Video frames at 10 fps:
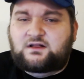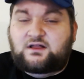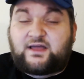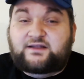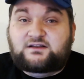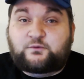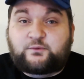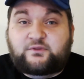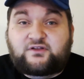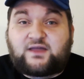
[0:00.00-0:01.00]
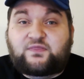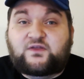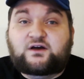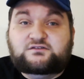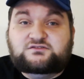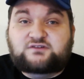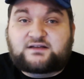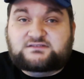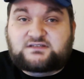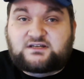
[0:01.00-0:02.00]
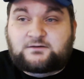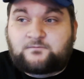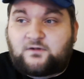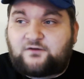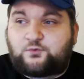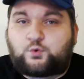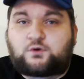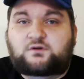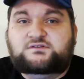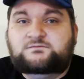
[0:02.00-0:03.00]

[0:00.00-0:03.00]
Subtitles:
And we look at the Gotreks here of the world,